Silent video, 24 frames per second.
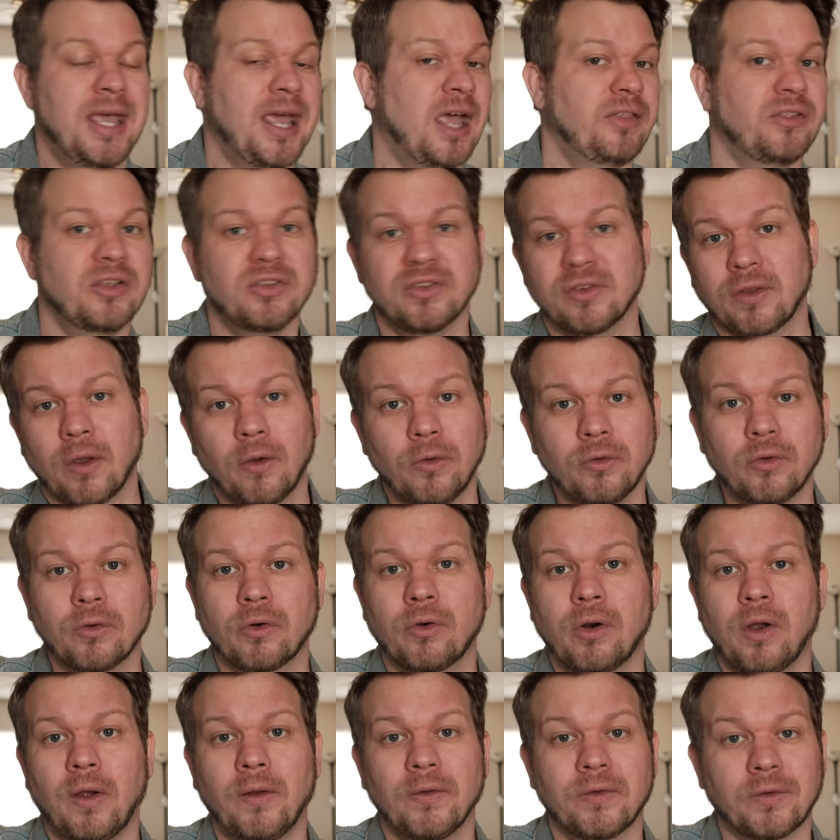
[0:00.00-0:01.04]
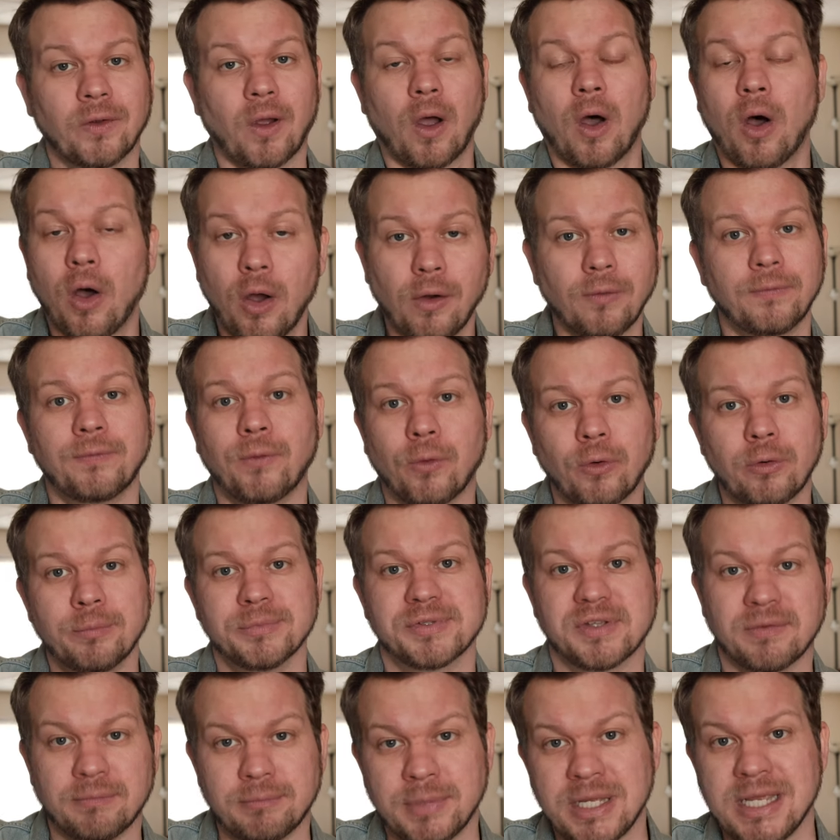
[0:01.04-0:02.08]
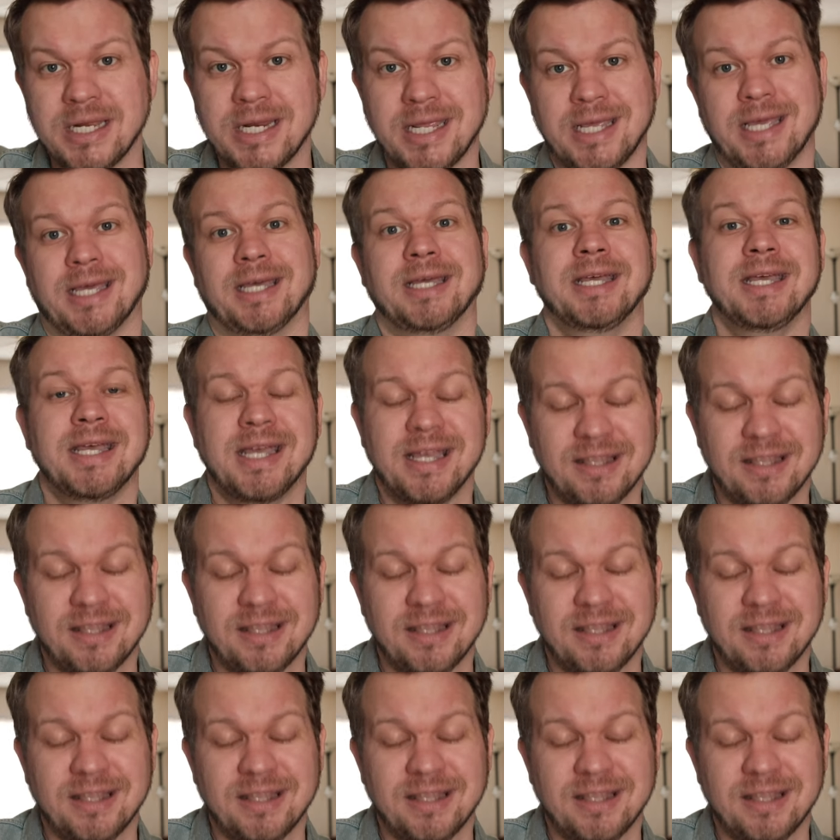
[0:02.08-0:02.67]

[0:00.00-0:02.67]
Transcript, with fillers: And this goes across all forms of media.